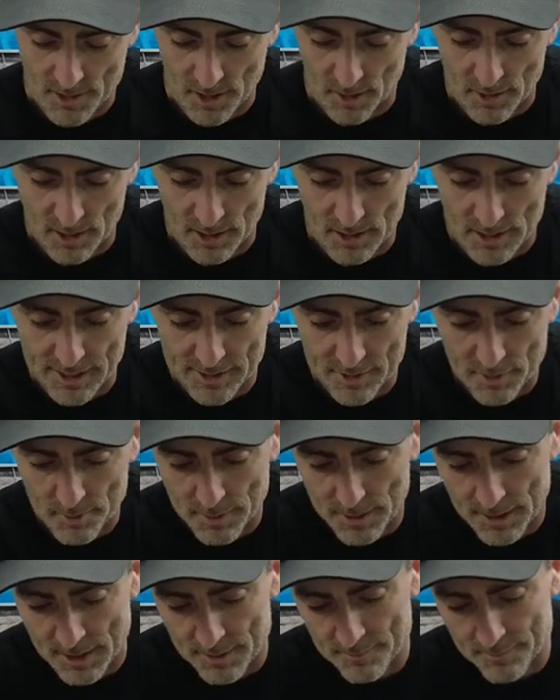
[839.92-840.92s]
So a
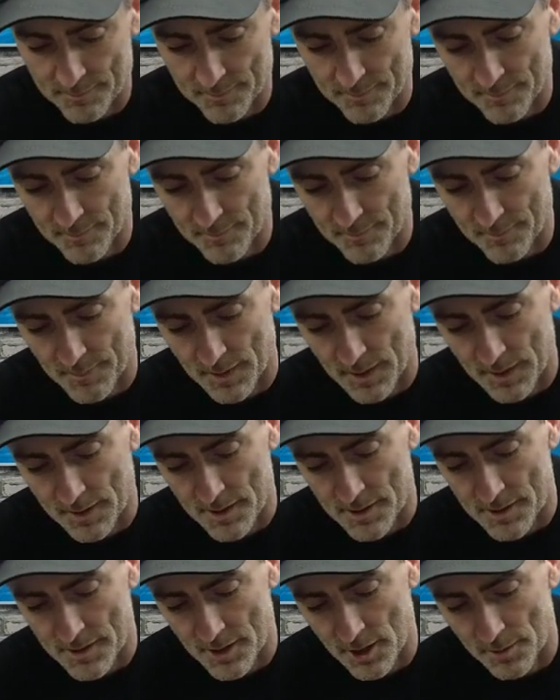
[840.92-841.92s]
little bit
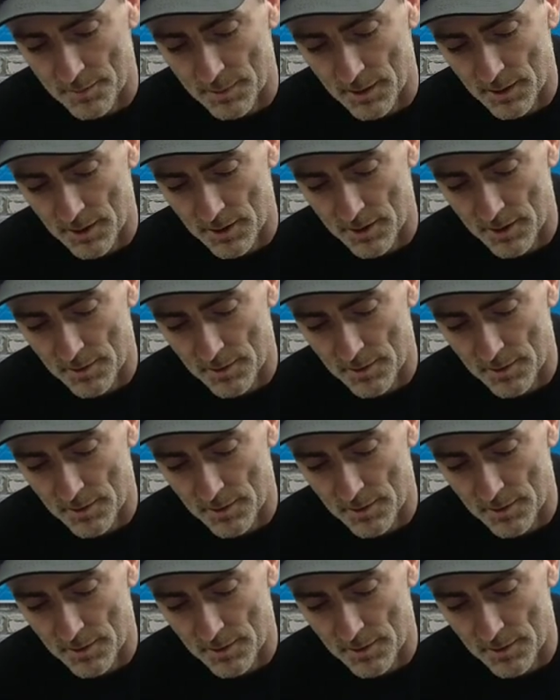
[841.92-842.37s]
of the super